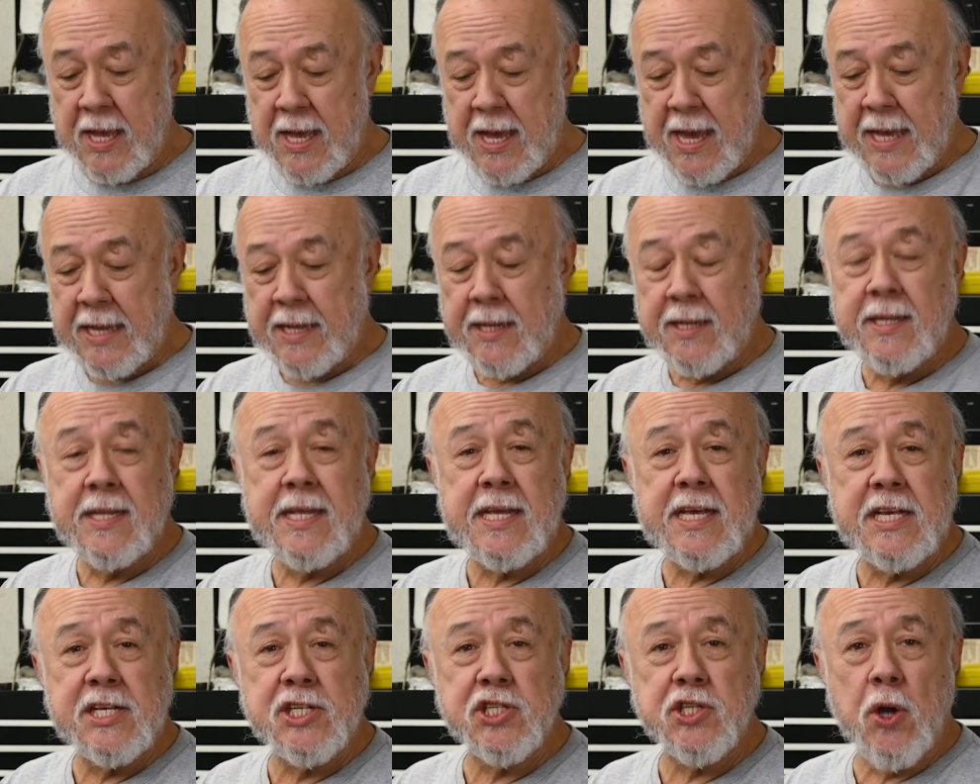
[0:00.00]
at
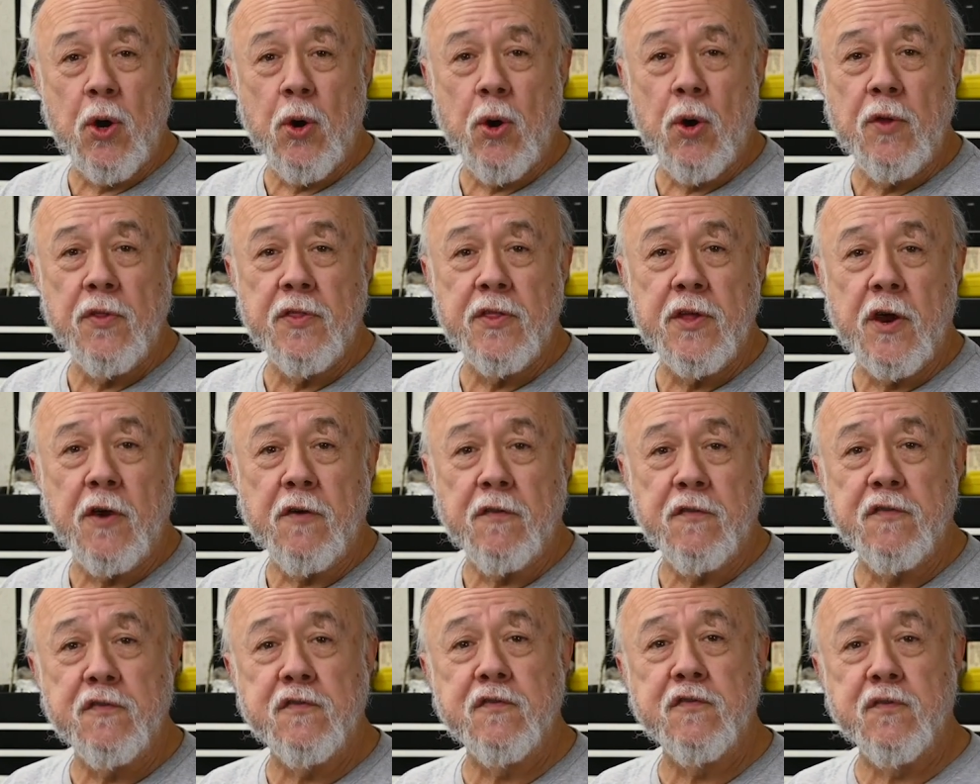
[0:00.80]
least on their
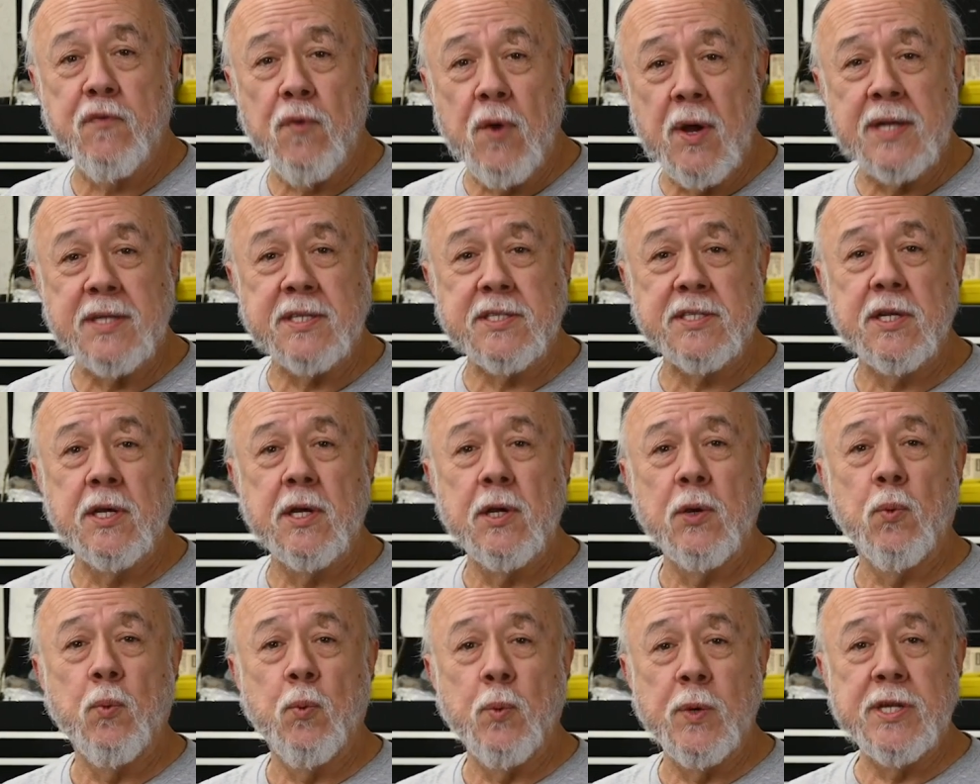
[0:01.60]
front
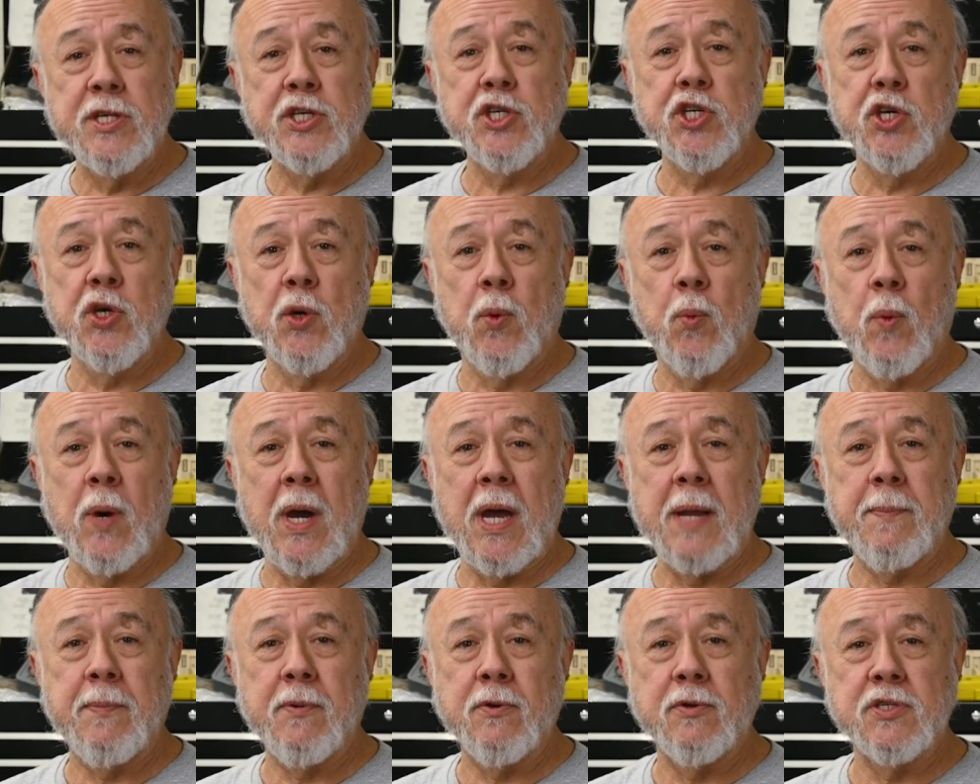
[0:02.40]
windshield
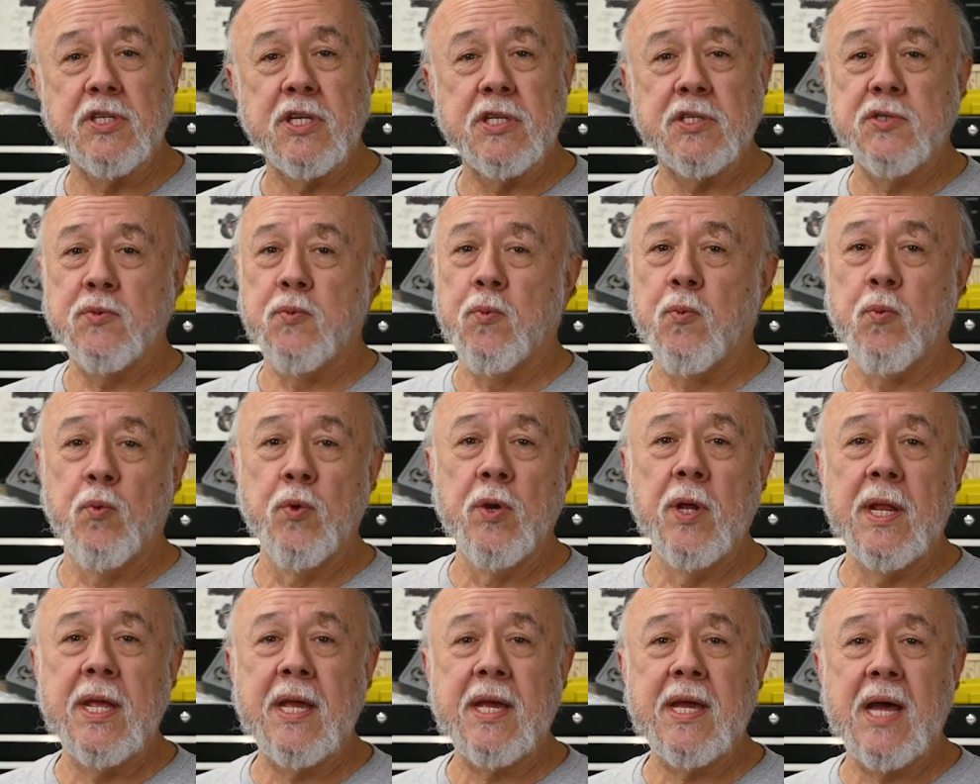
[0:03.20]
wipers. It's
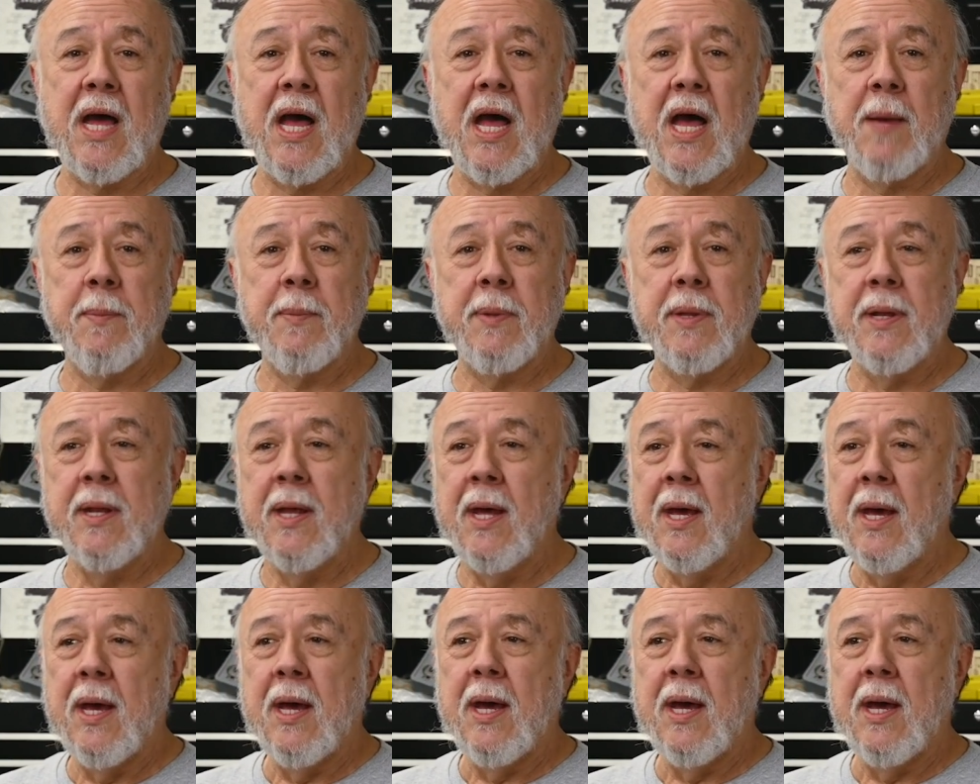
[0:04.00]
really common.